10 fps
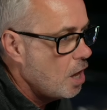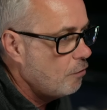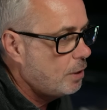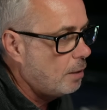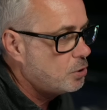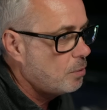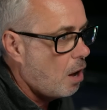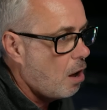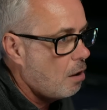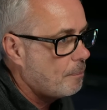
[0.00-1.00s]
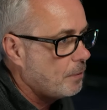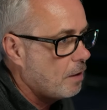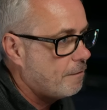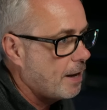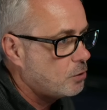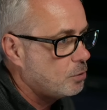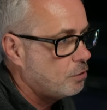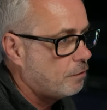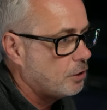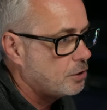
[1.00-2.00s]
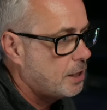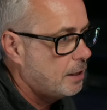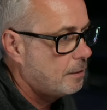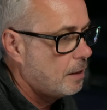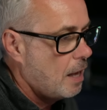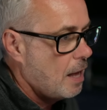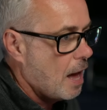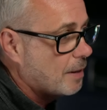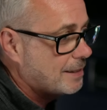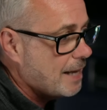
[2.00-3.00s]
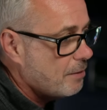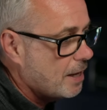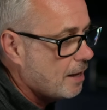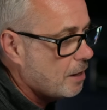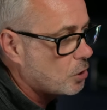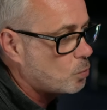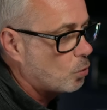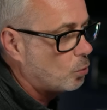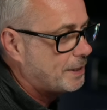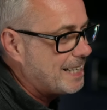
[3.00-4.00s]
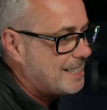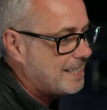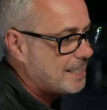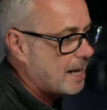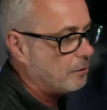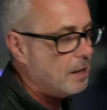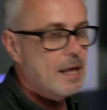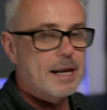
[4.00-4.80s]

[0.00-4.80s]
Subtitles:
If we come to our effects, which you'll find just here, and down here, there's one called DCTL.